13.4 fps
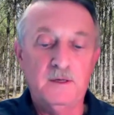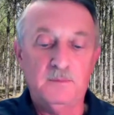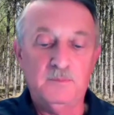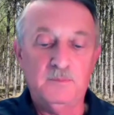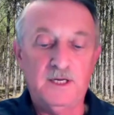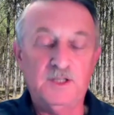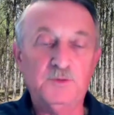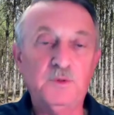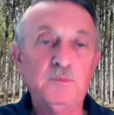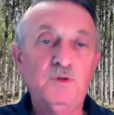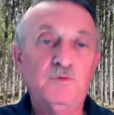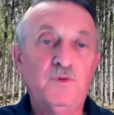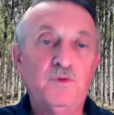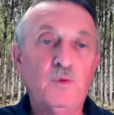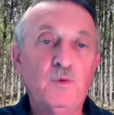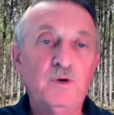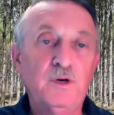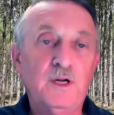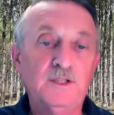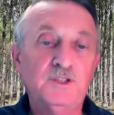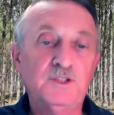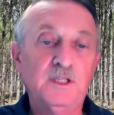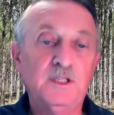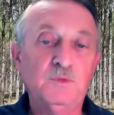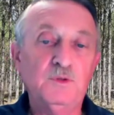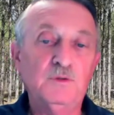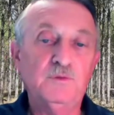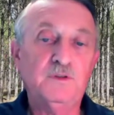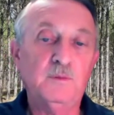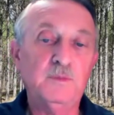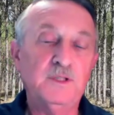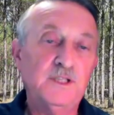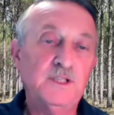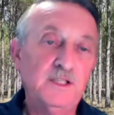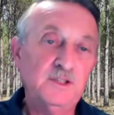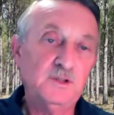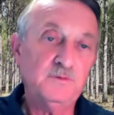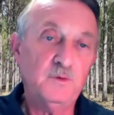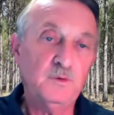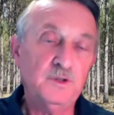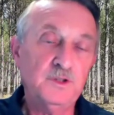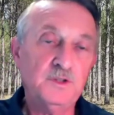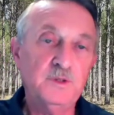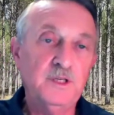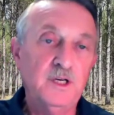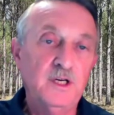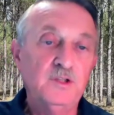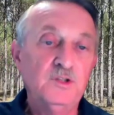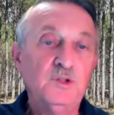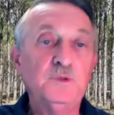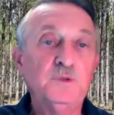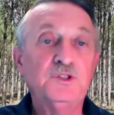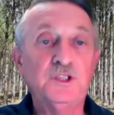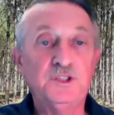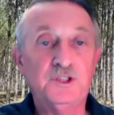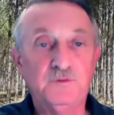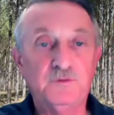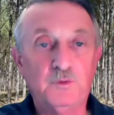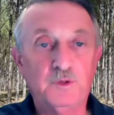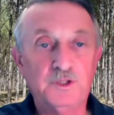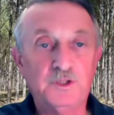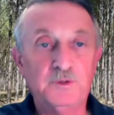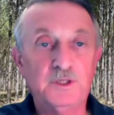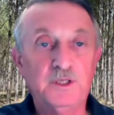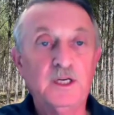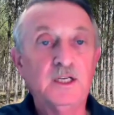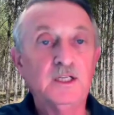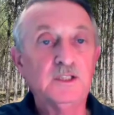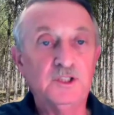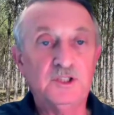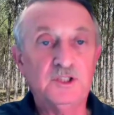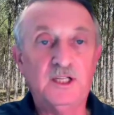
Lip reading: But as we move forward, I see a move from intensive forestry to precision forestry, just